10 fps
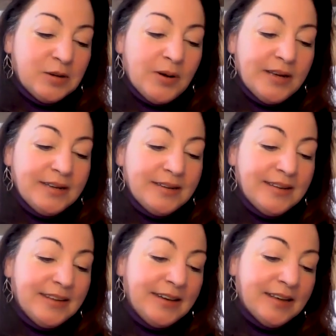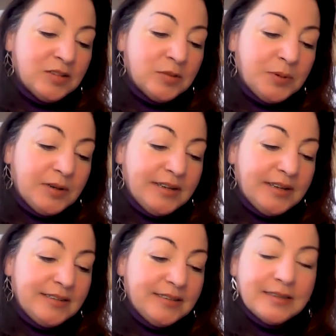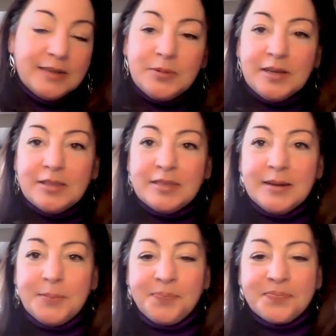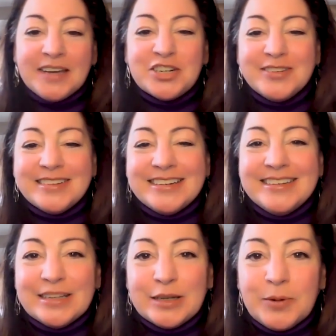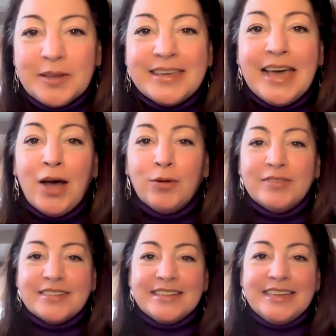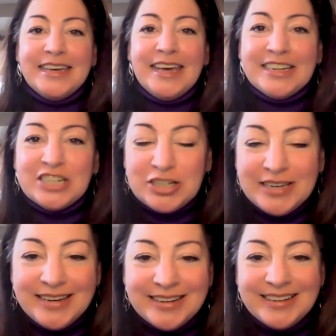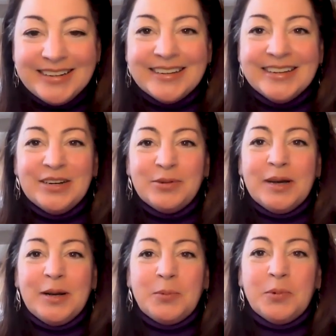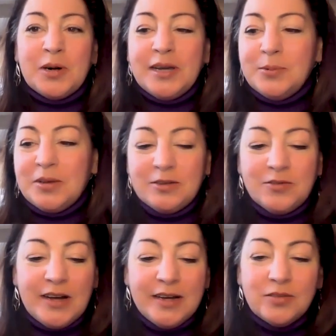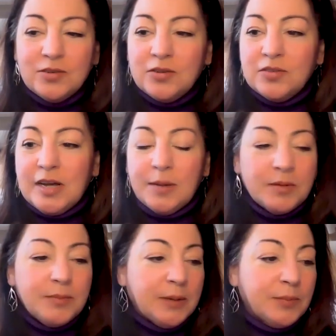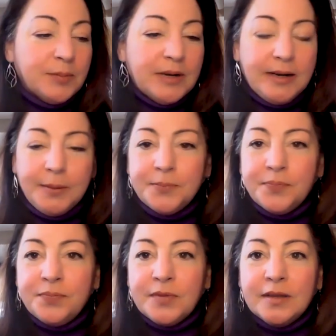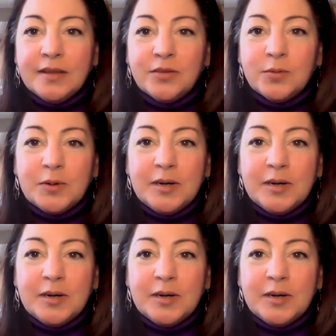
quite an expert at dealing with, I shouldn't say dealing with, counseling, educating, right? Working with advisors to help them make more money. And that's what we're